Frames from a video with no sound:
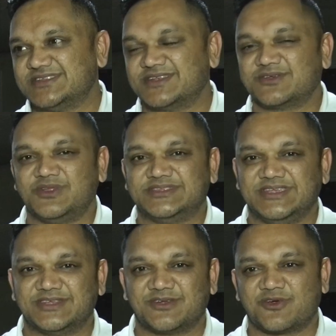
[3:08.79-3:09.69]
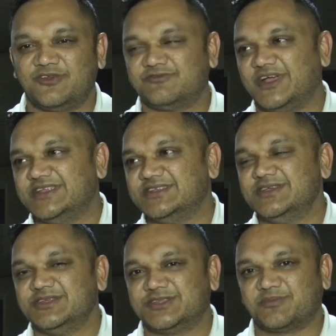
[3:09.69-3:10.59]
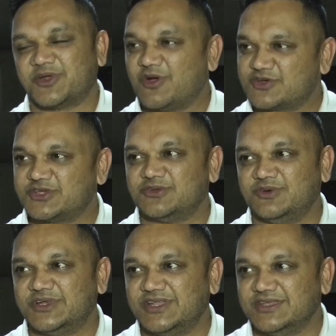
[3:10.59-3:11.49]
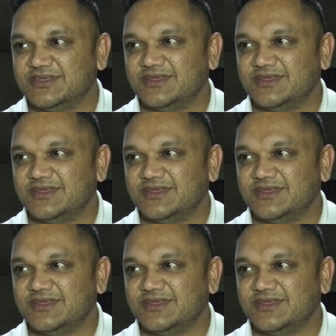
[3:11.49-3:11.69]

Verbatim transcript: not contained or confined to production only.